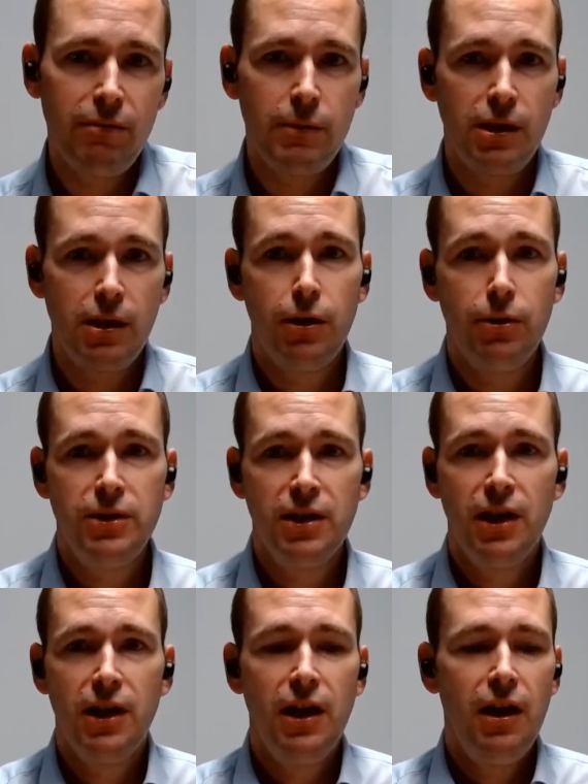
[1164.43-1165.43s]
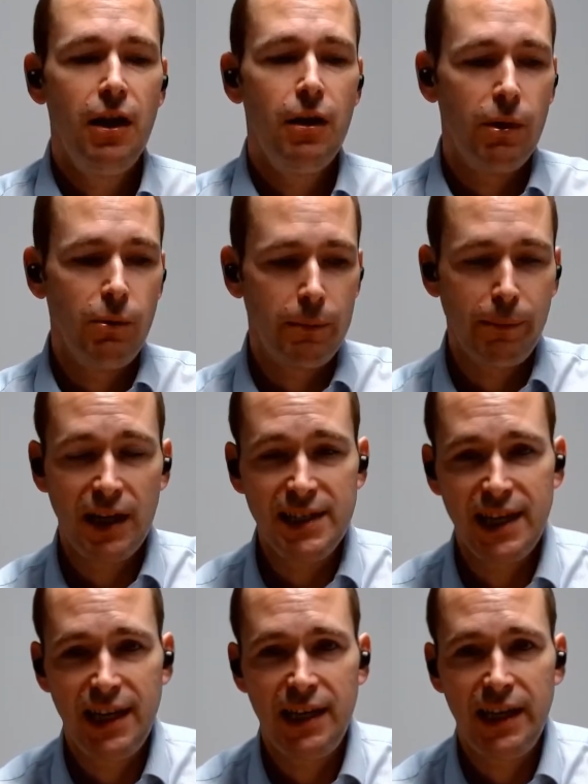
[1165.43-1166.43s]
from the load, we would
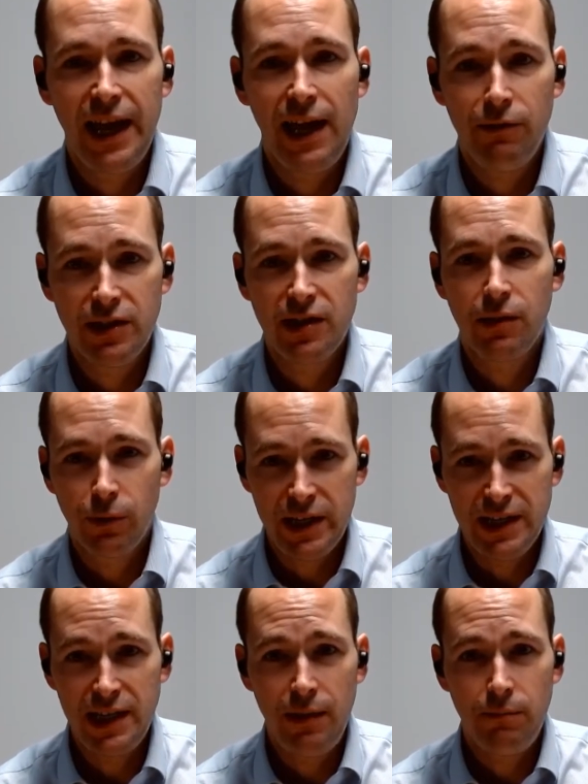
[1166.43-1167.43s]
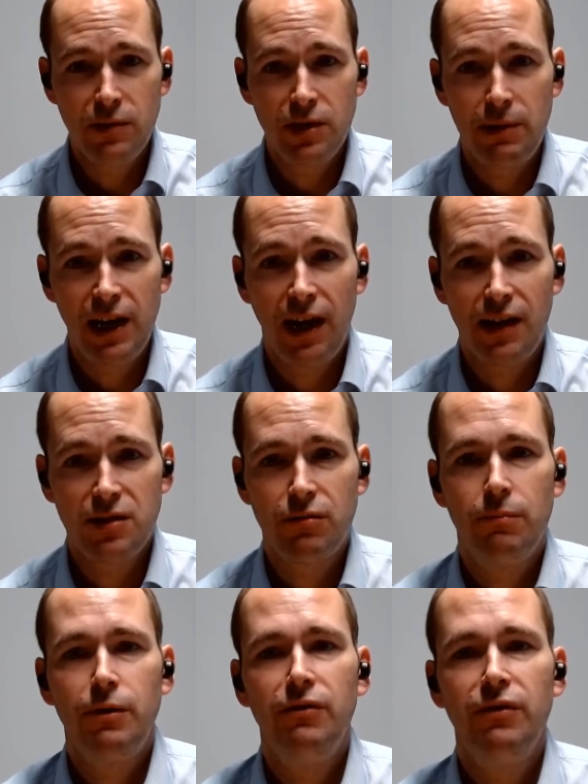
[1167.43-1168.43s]
place it in the areas that we deem to be hard to
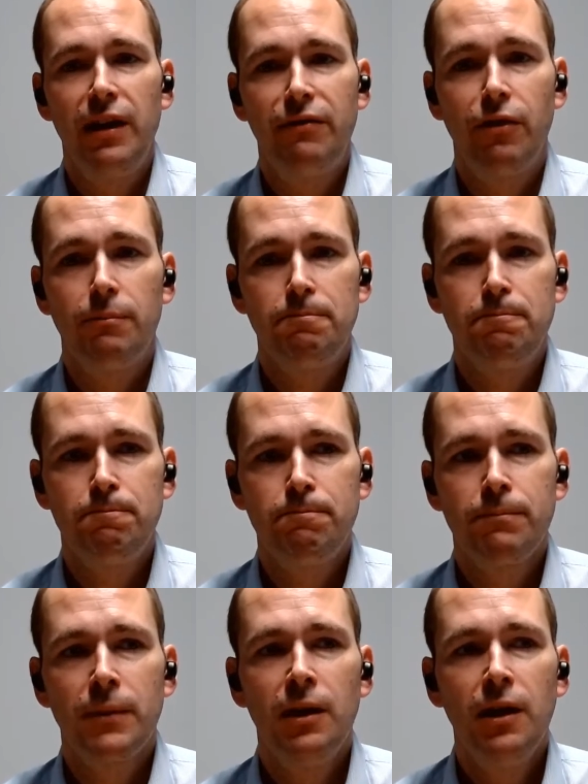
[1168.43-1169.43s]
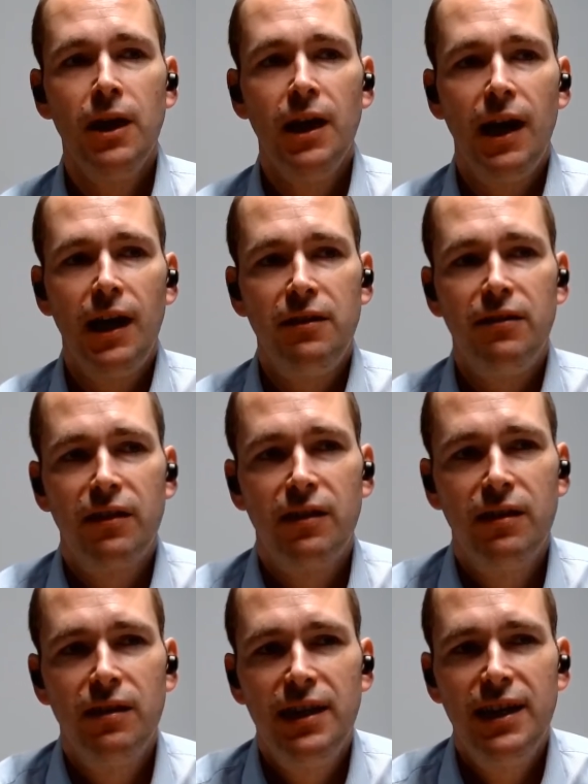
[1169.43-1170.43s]
remove air from. And
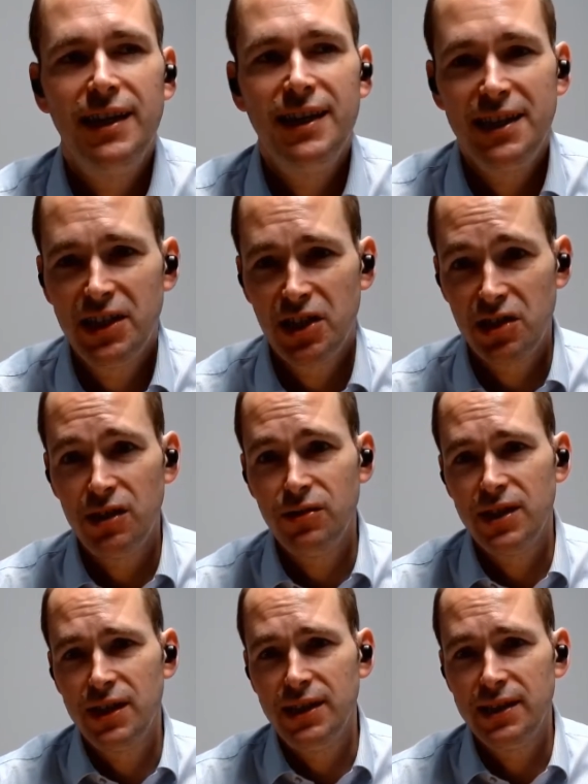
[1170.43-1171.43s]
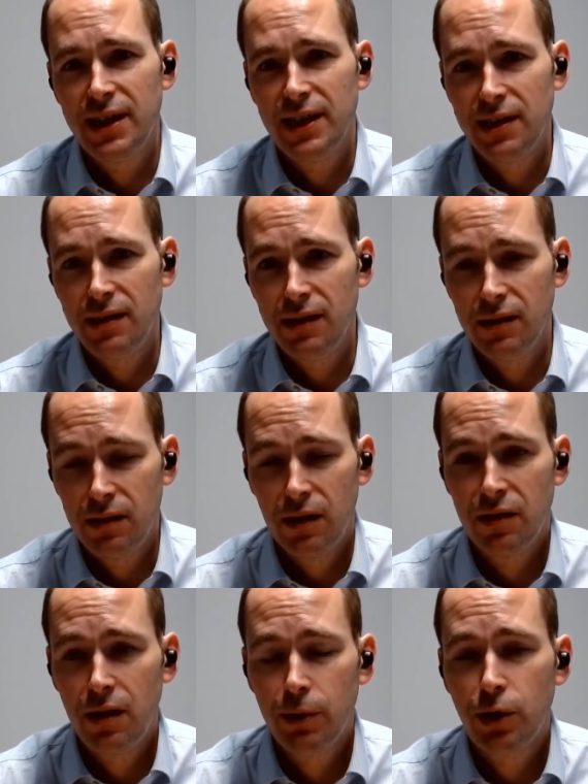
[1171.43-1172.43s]
in addition to using these the
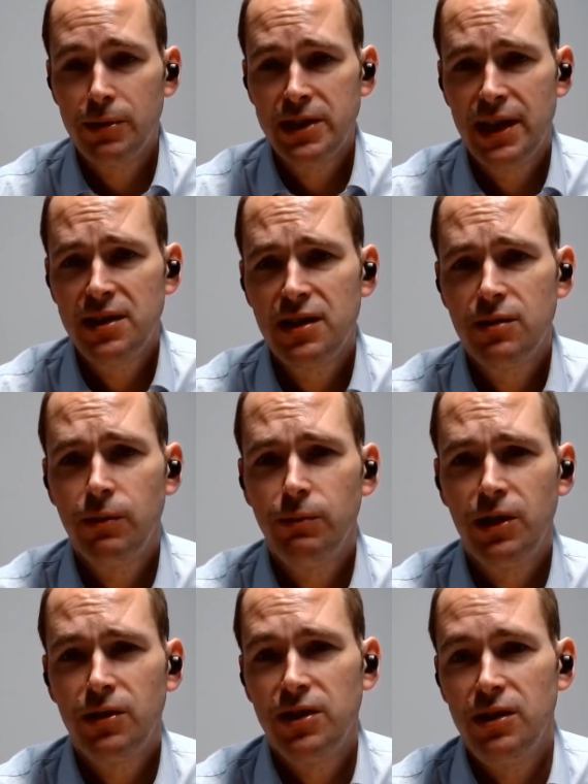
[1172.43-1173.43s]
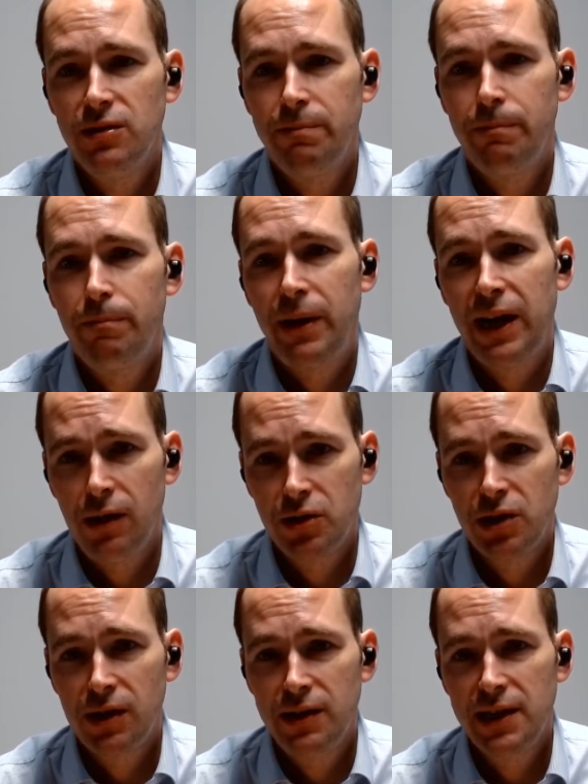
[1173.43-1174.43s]
thermocouple sensors, we would also use
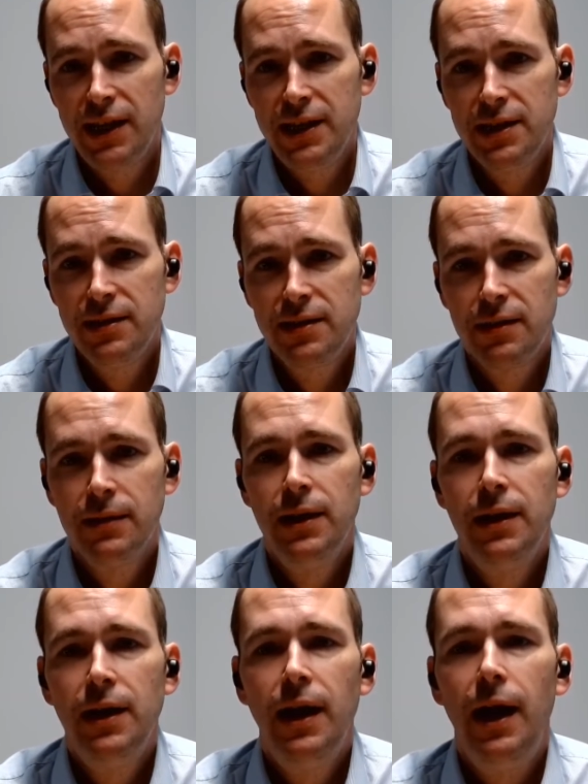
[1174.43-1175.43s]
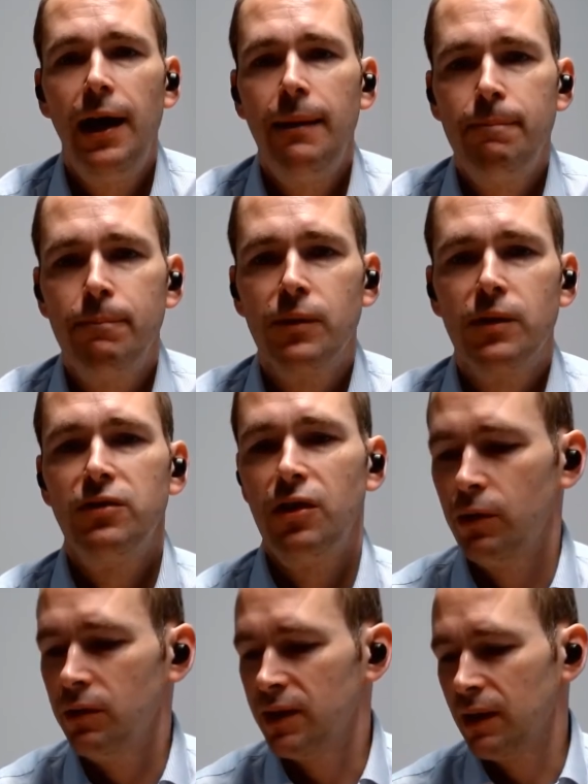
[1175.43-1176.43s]
biological indicators. So
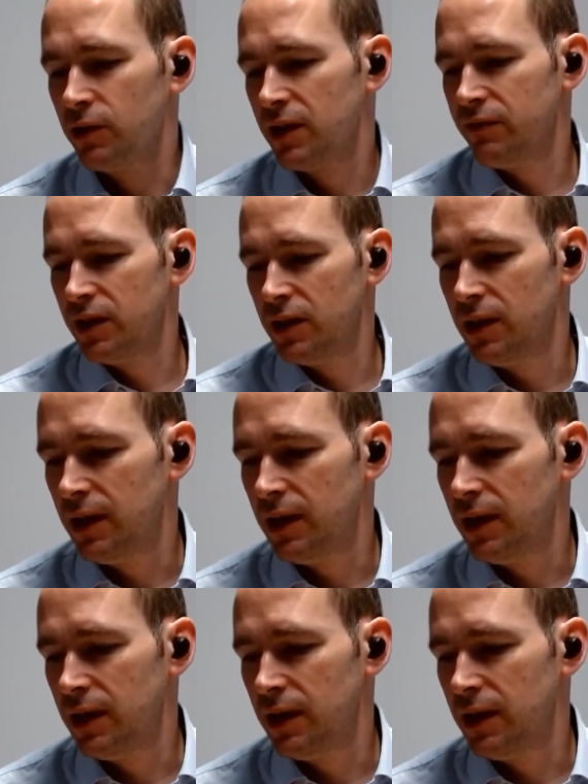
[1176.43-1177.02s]
that would have